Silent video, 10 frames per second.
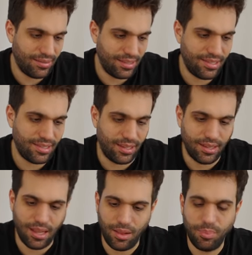Let's see.
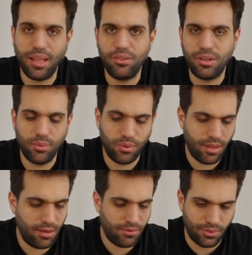I'll play around with
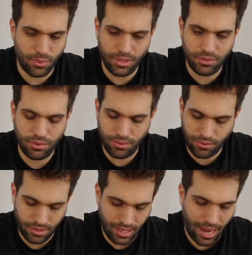it for 1, 2, or
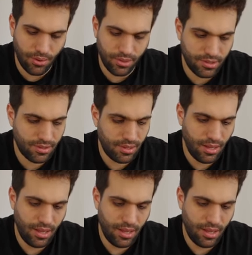3 hours